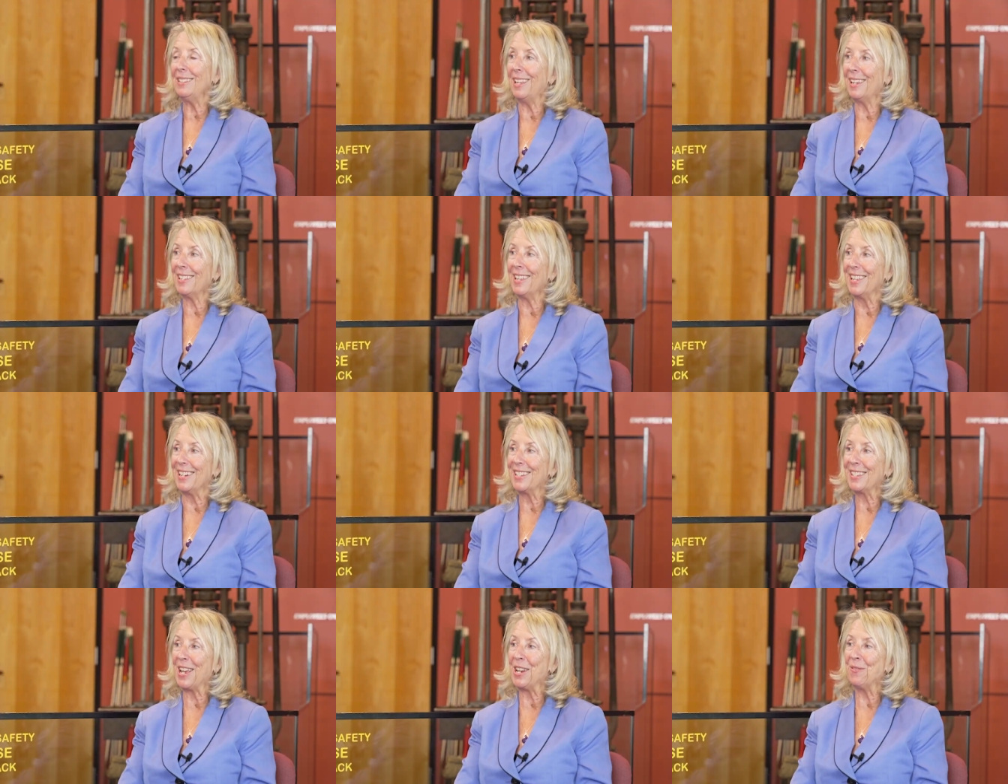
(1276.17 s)
lucky, and
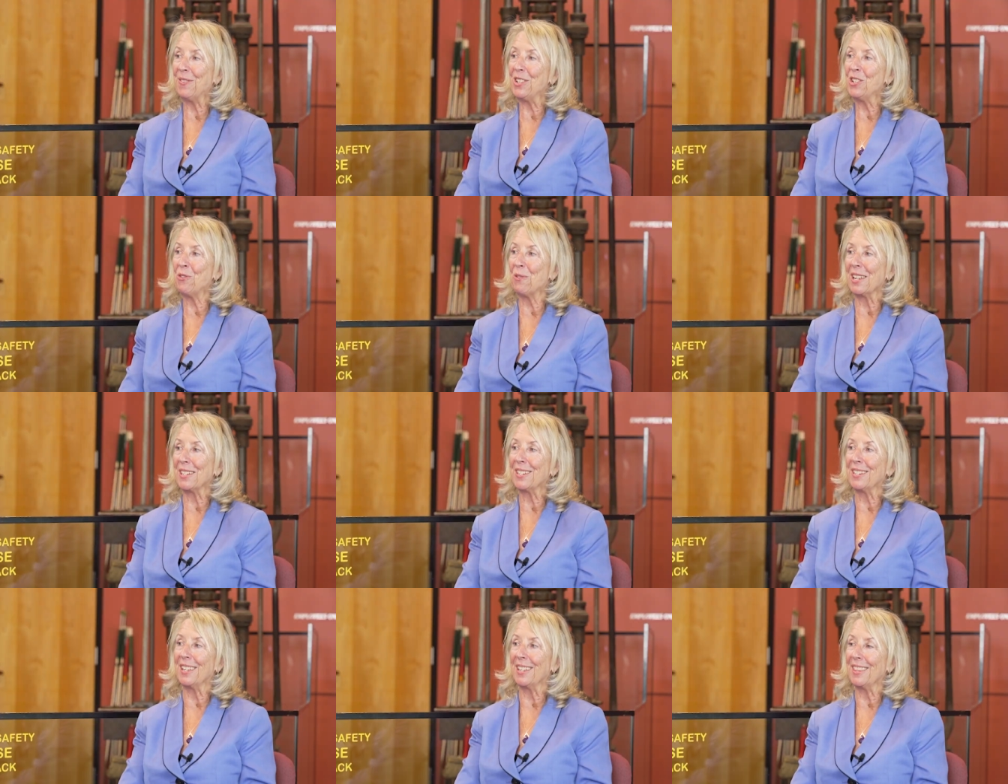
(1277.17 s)
it's kind of
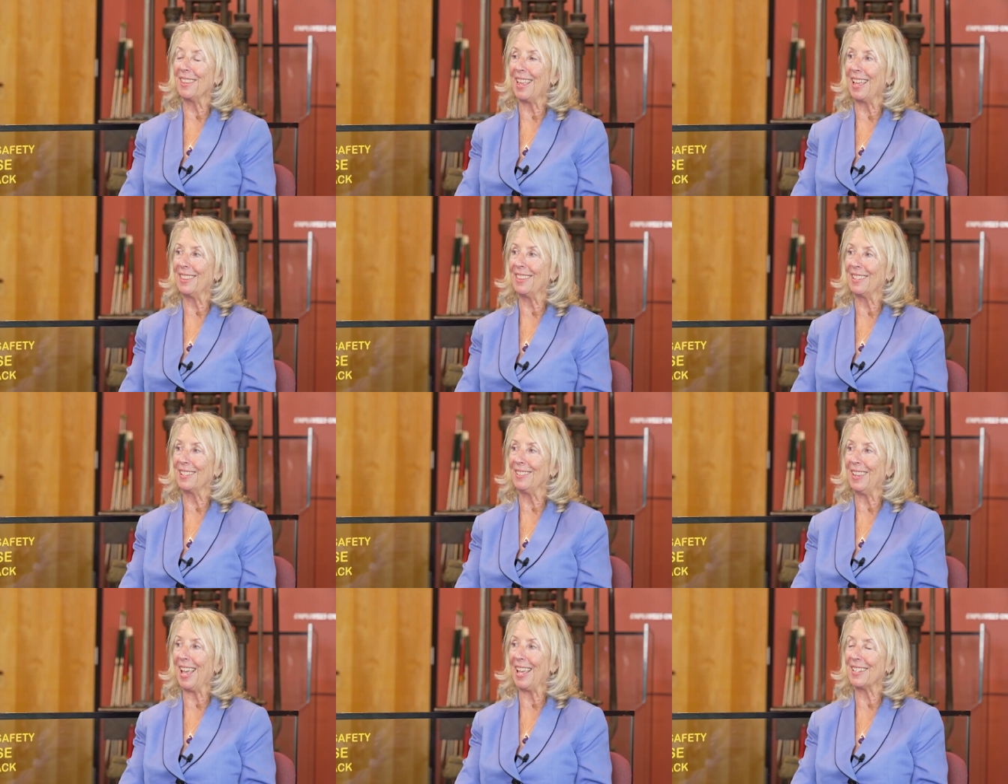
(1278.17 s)
interesting that the
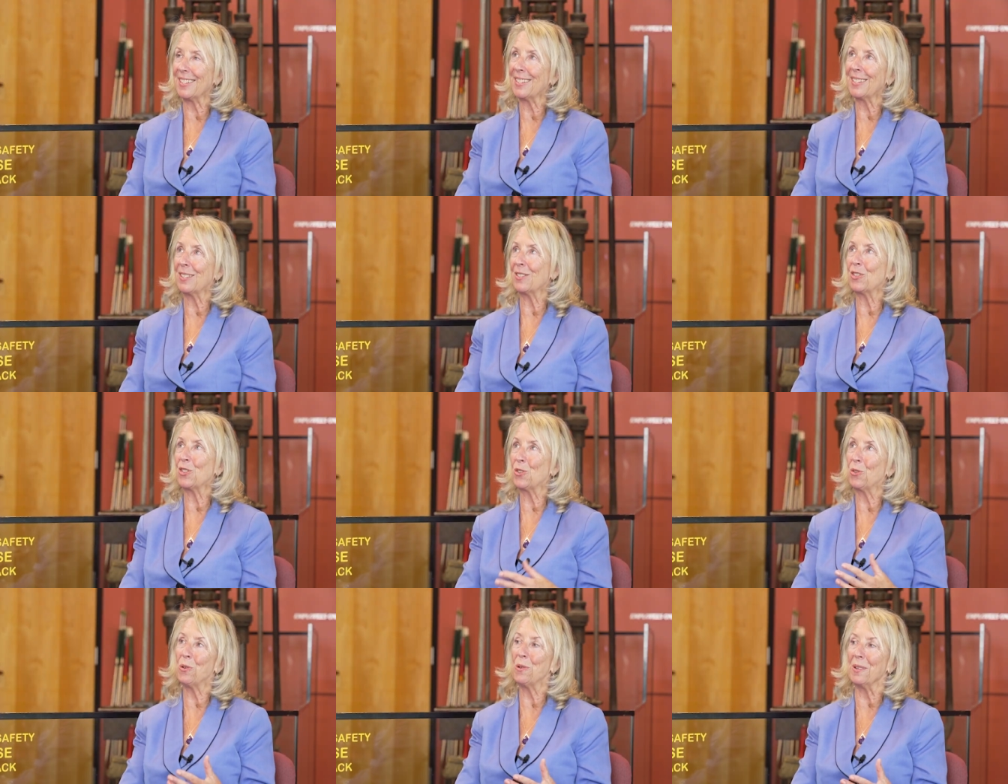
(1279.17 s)
glass
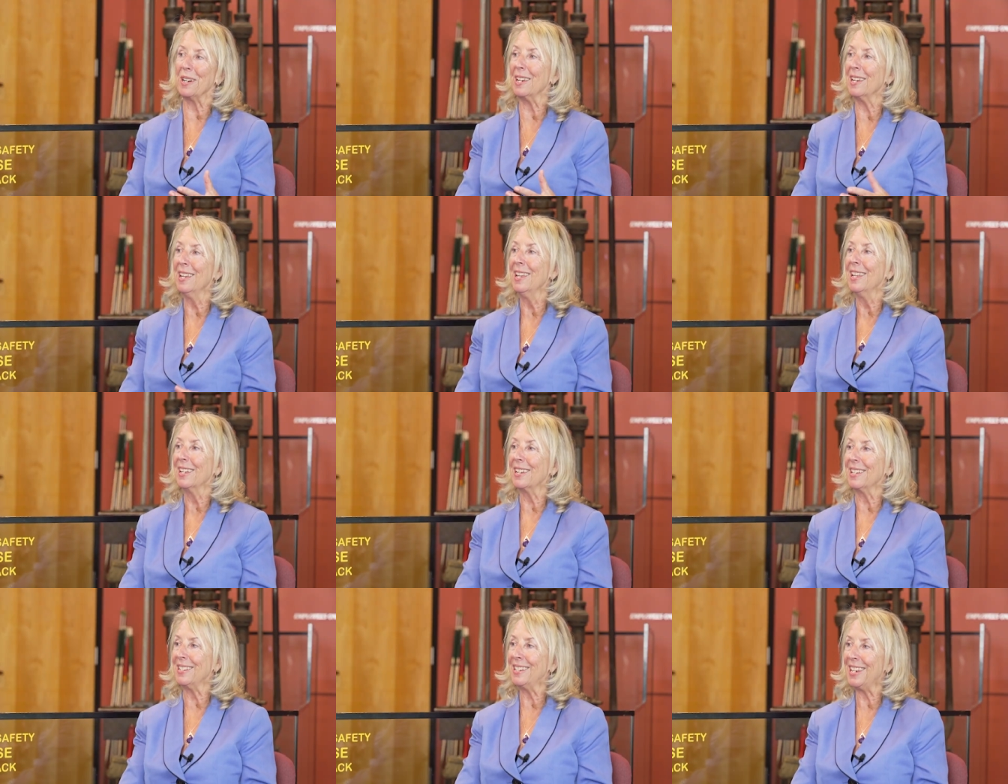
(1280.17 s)
story
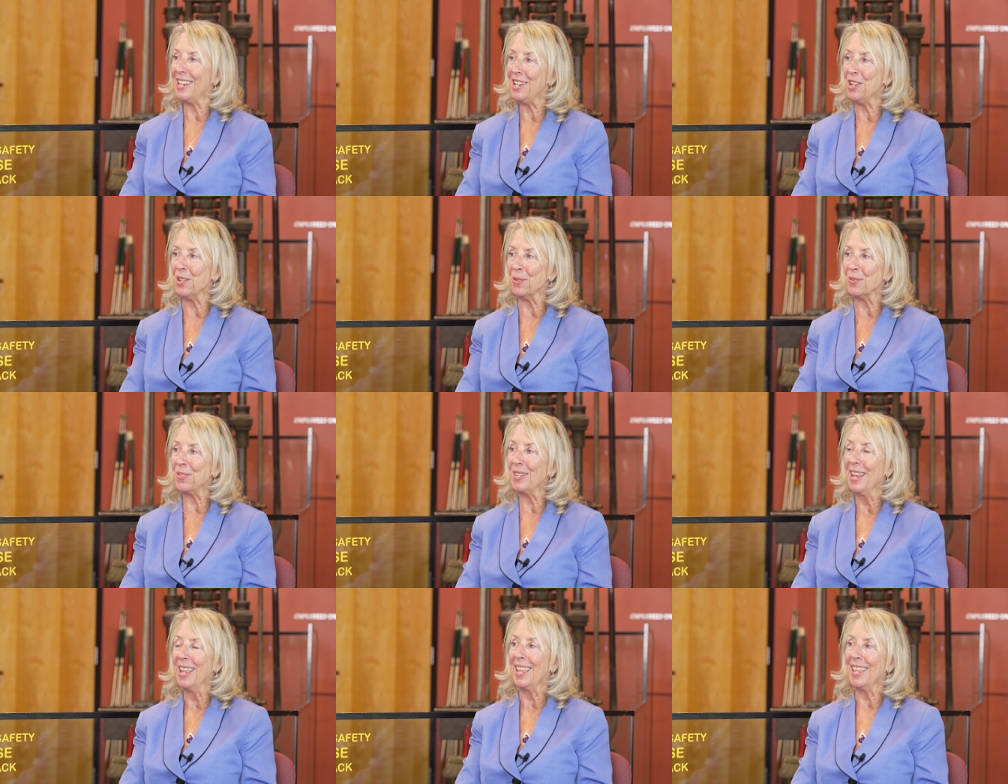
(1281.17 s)
continues
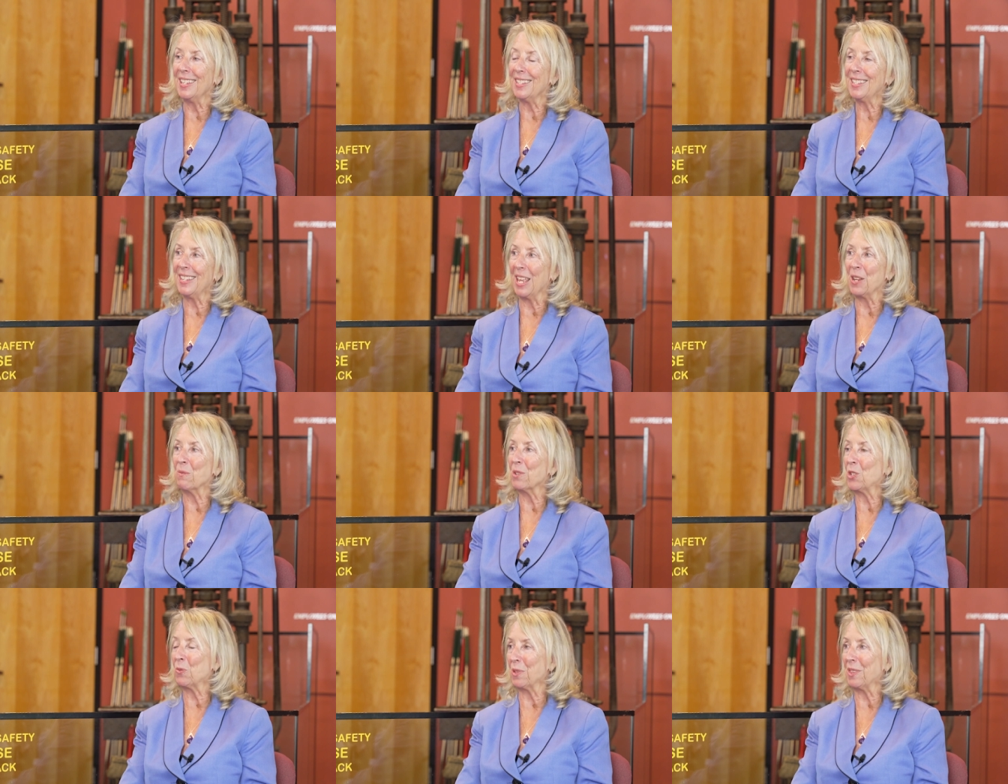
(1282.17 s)
in
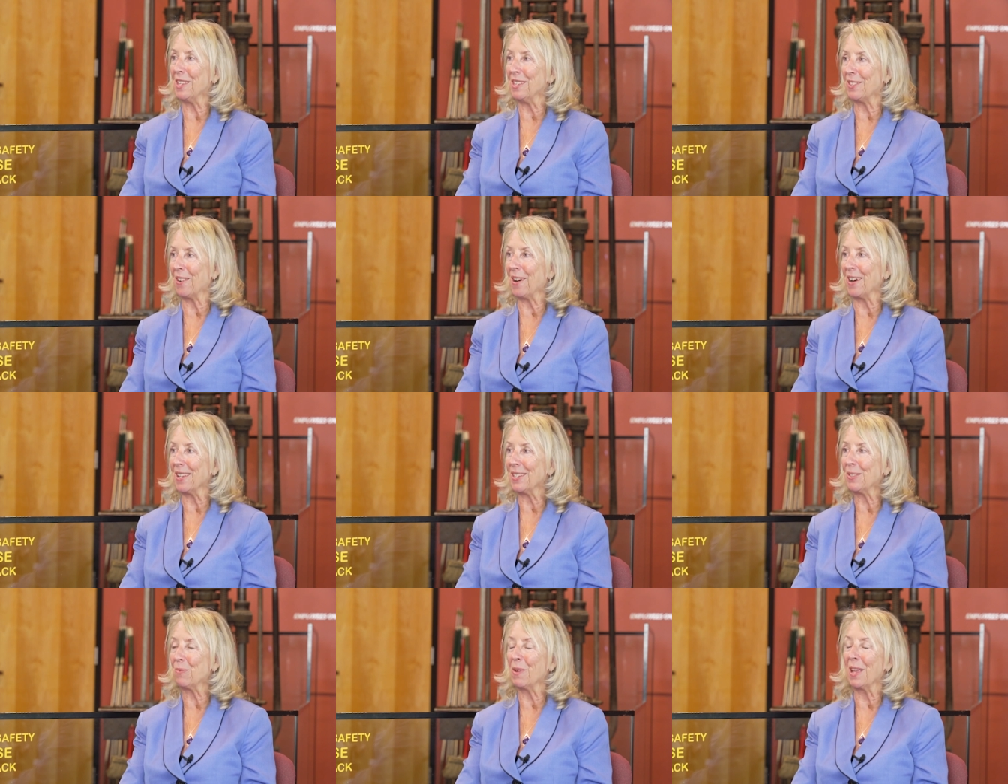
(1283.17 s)
Sandwich with these artists.
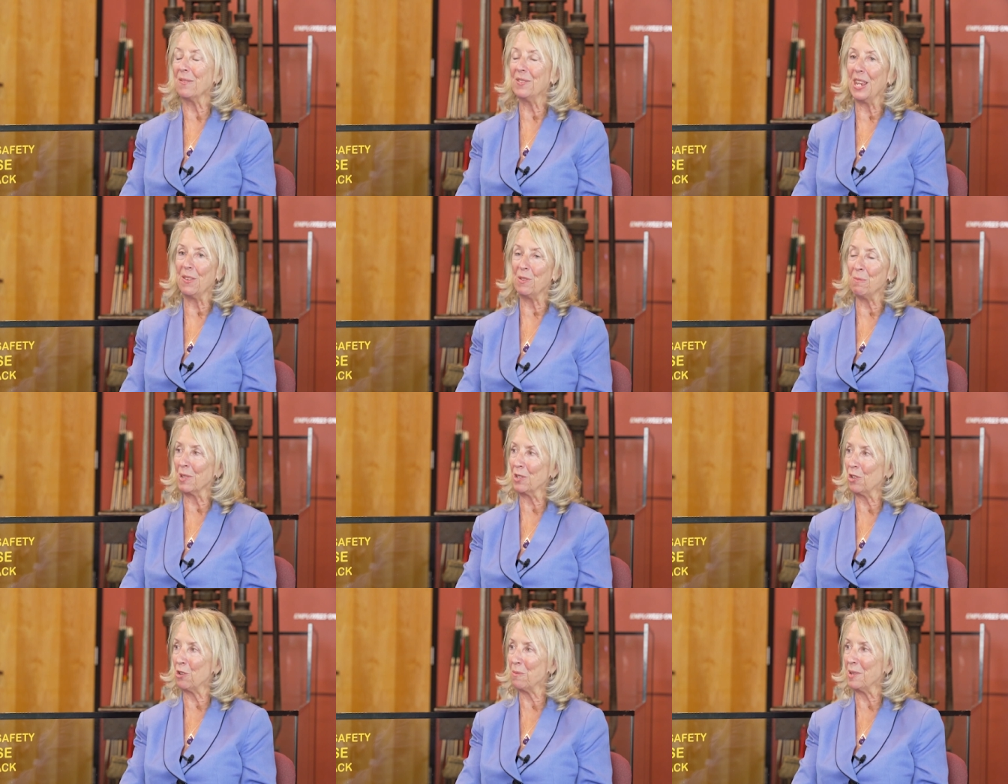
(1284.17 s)
Mm -hmm. We have David
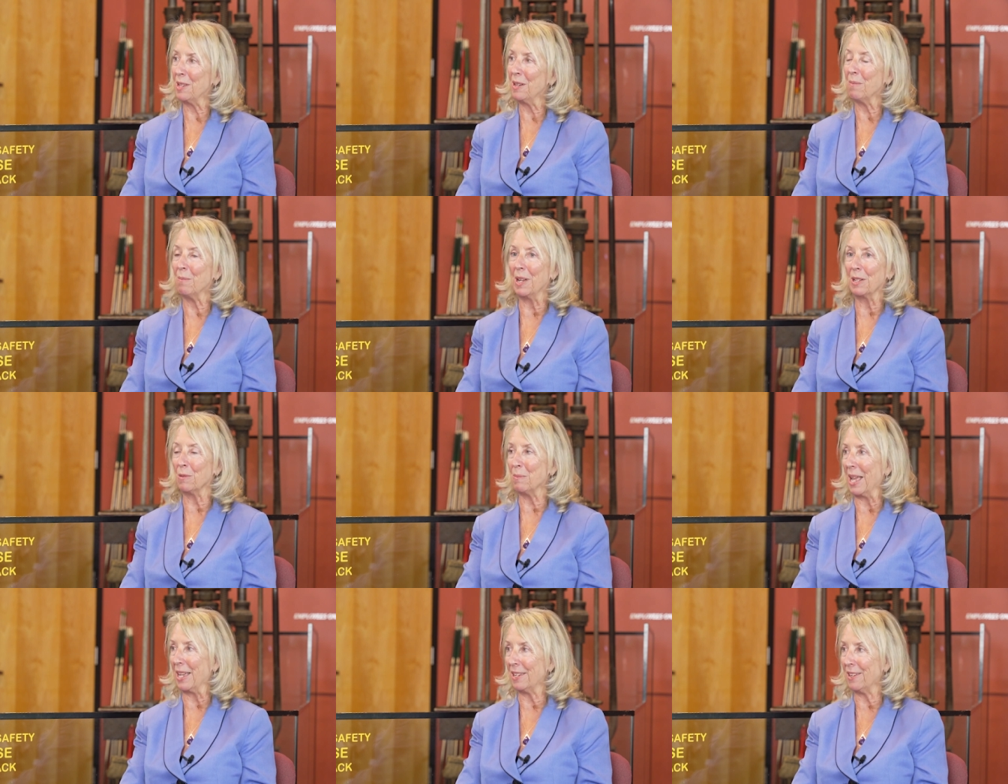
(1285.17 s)
McDermott, Michael
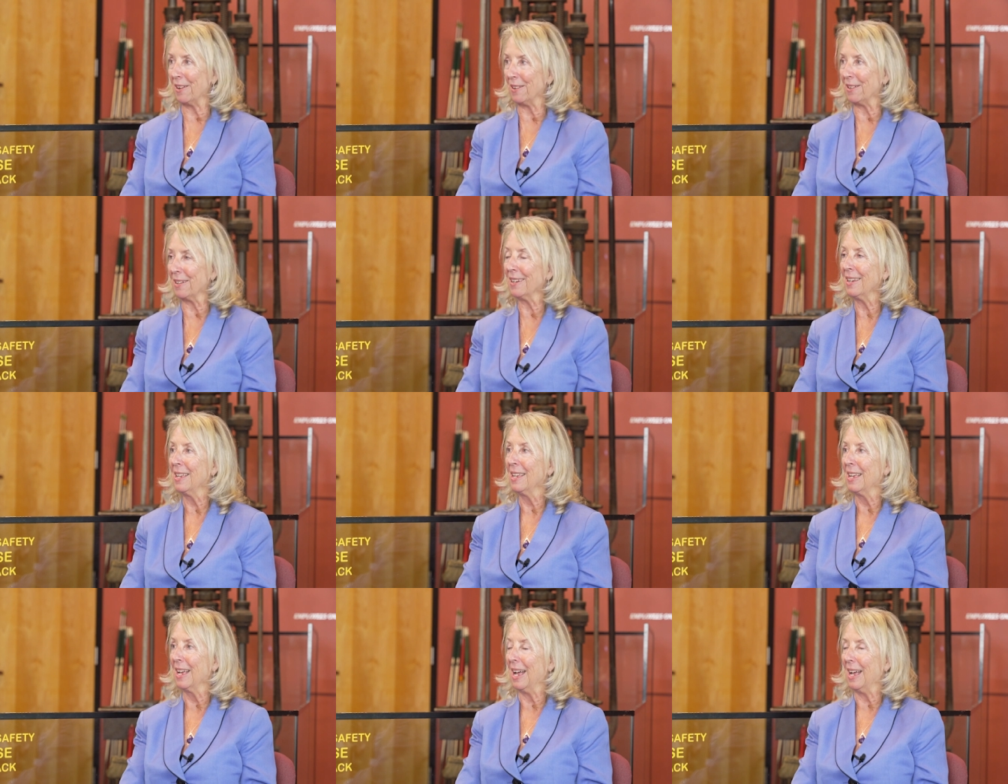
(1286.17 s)
Magyar, mm
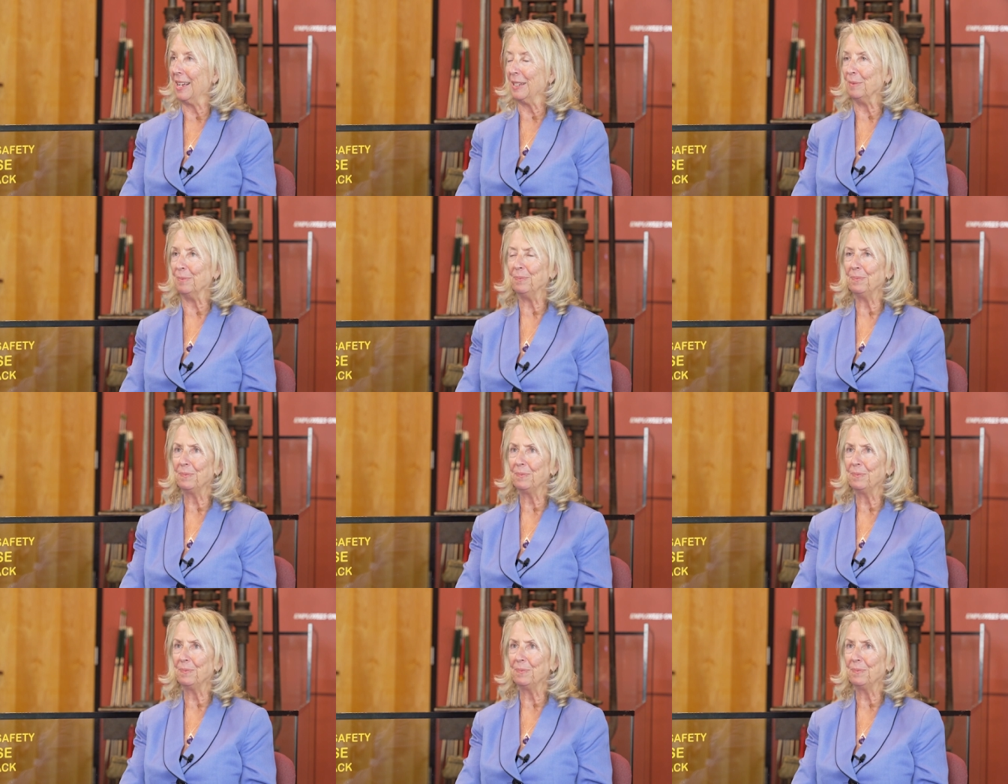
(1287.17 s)
-hmm. um,